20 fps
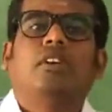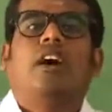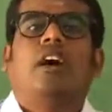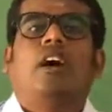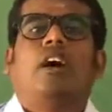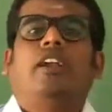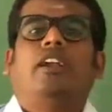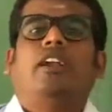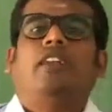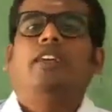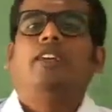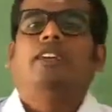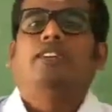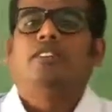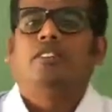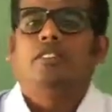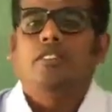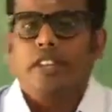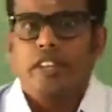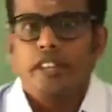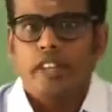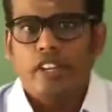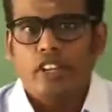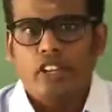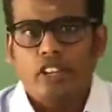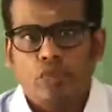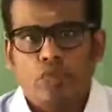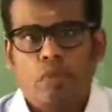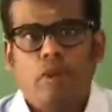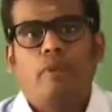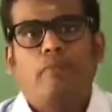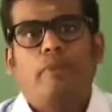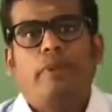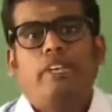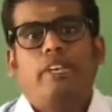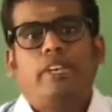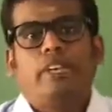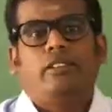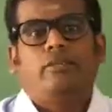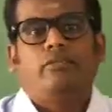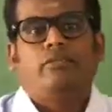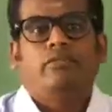and in human being.